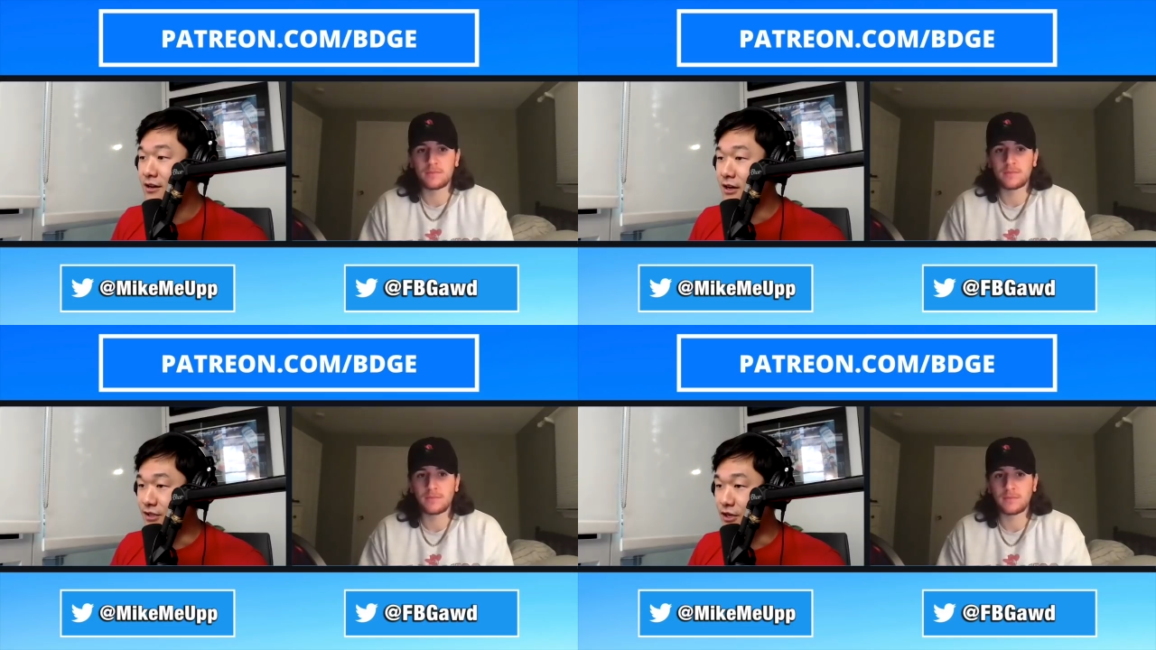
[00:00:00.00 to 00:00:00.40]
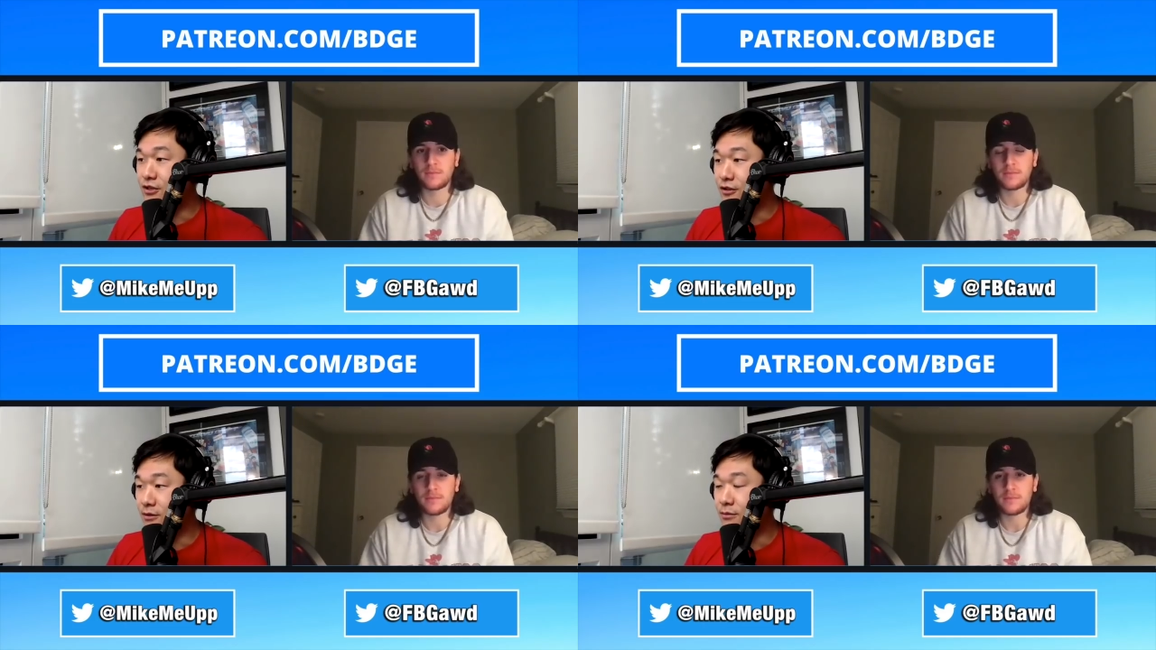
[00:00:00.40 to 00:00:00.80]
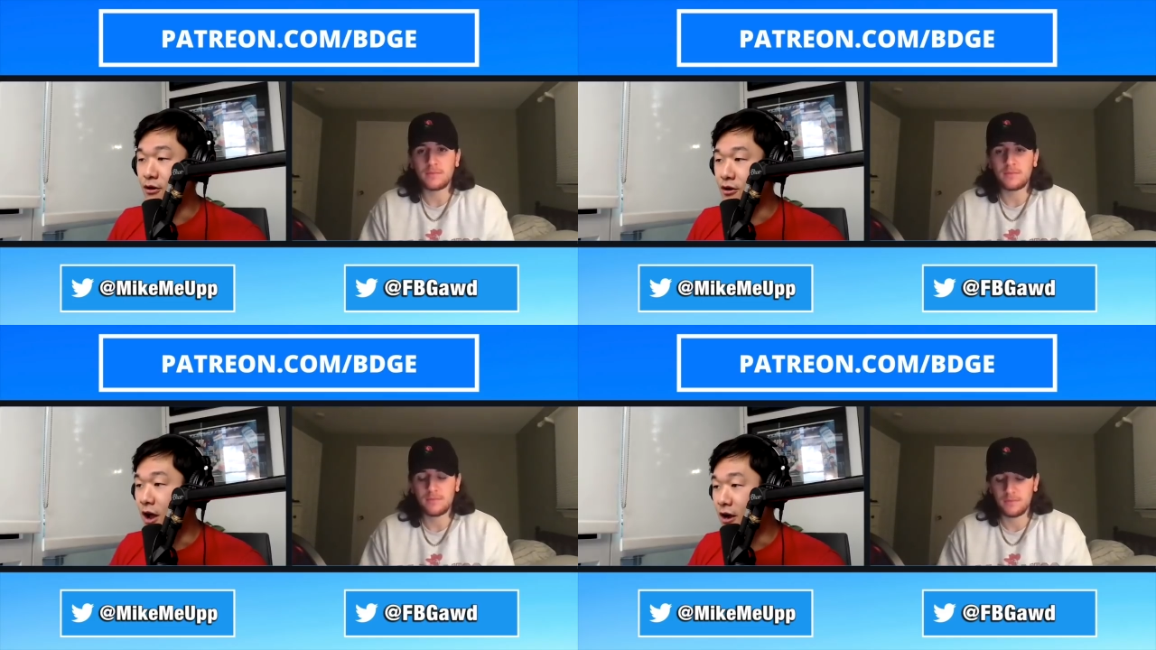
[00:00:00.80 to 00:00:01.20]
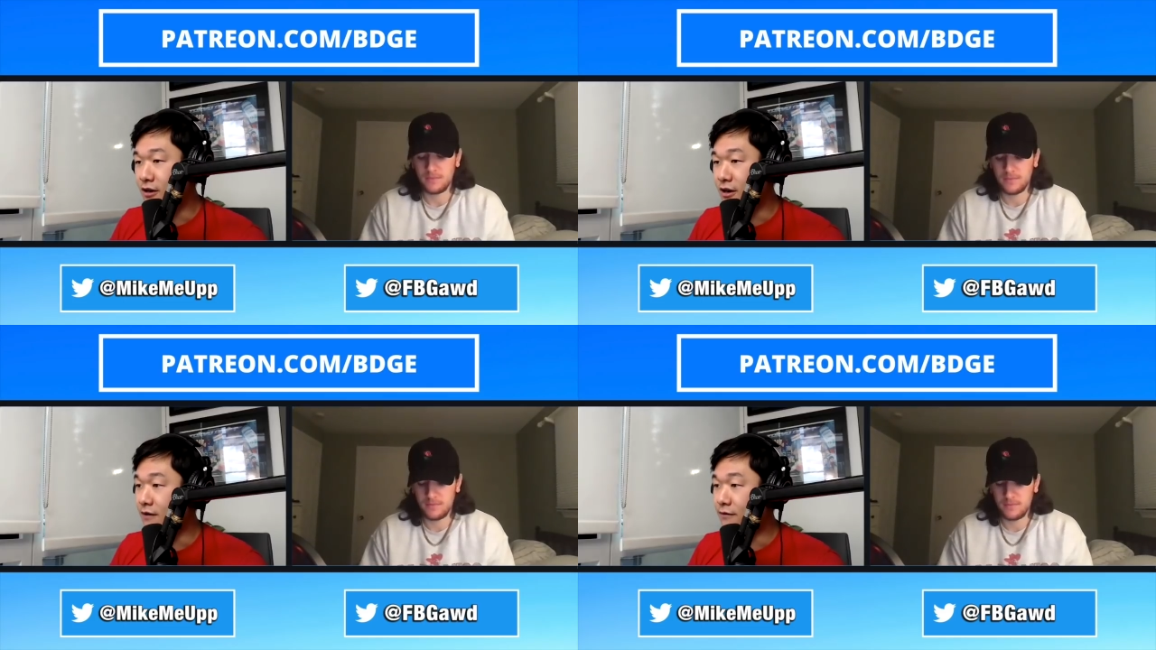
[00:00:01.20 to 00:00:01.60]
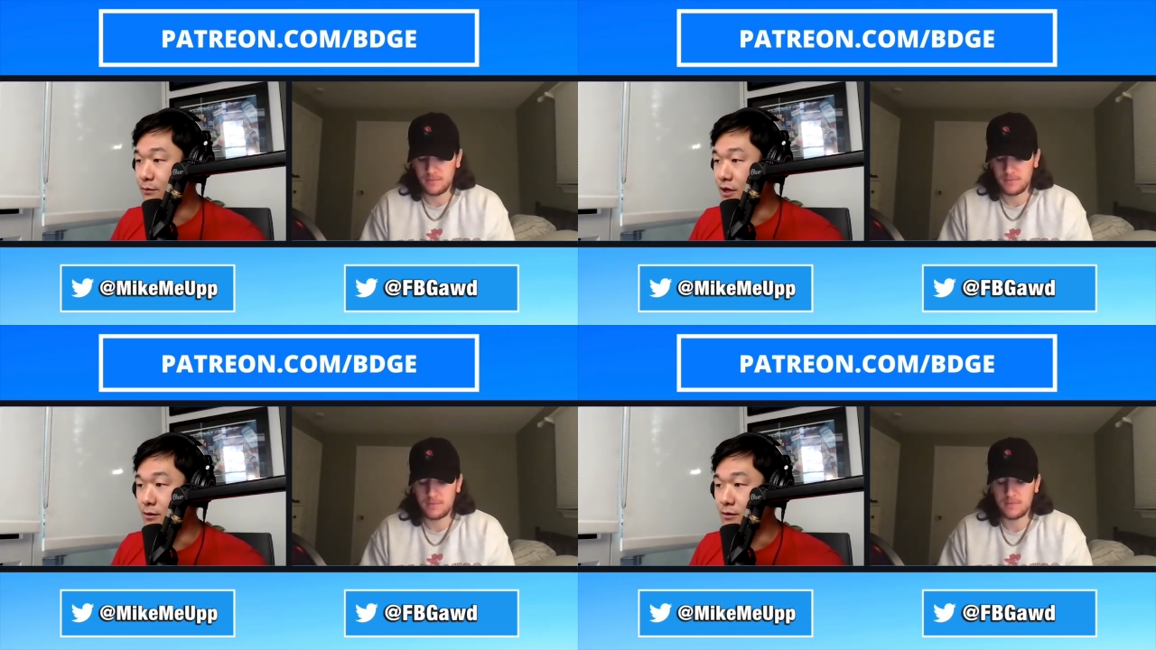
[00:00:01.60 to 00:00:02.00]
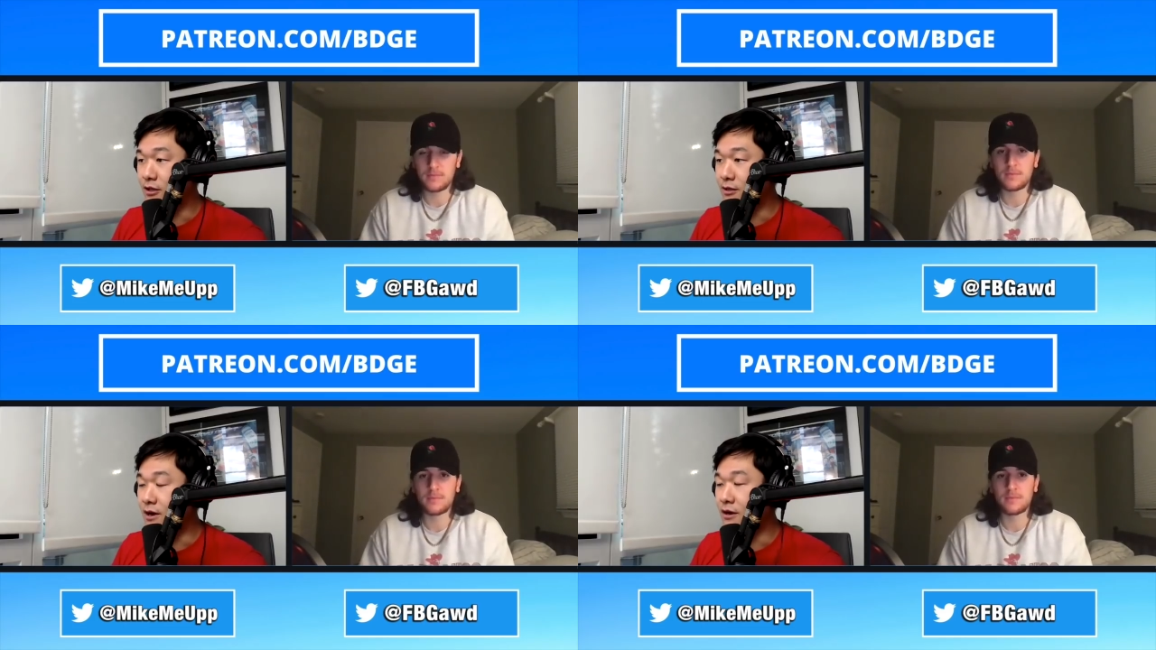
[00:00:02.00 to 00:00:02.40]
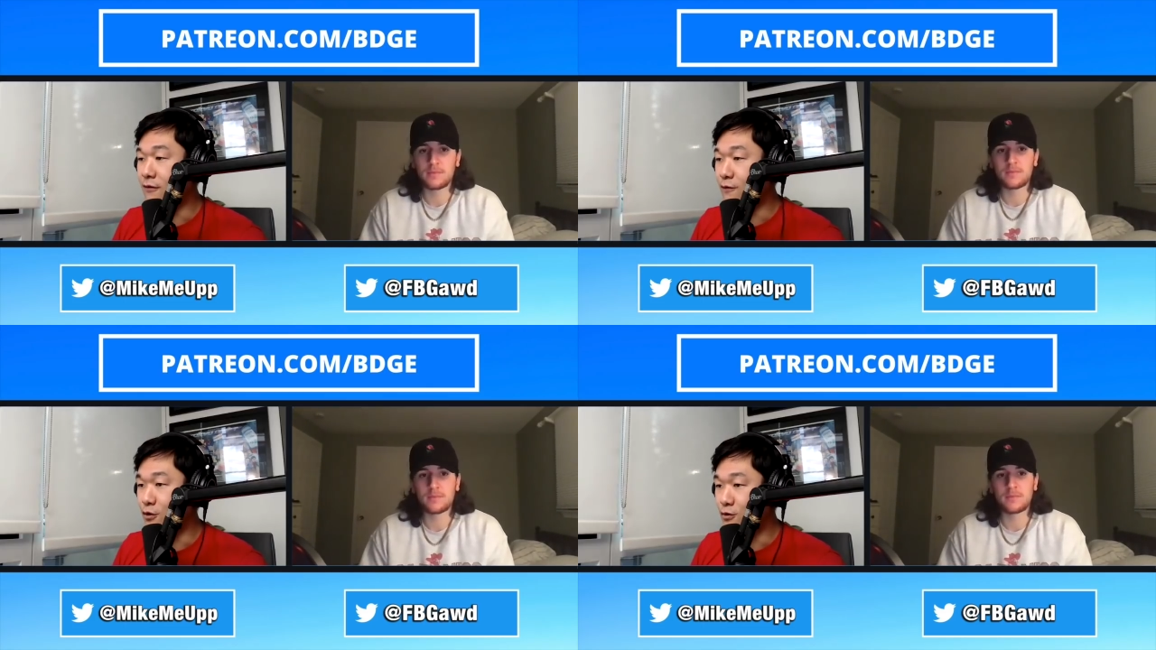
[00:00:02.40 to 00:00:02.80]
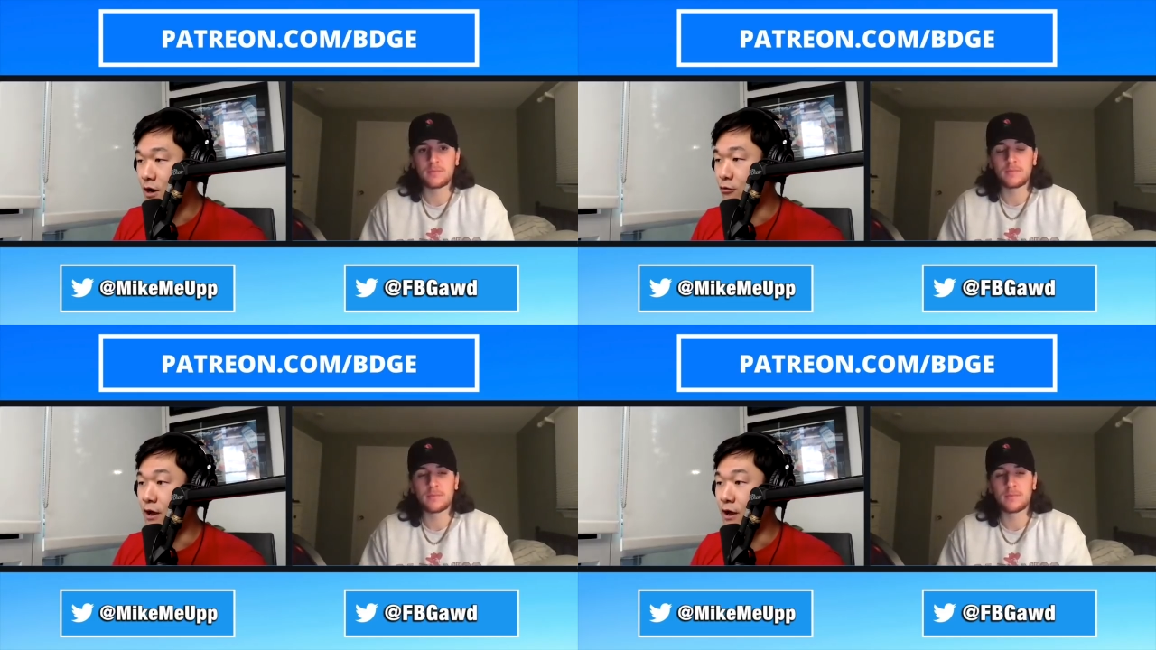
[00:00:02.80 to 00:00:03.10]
Speaker 1: attention to them and you're not gonna have to be able to let them out of the first round.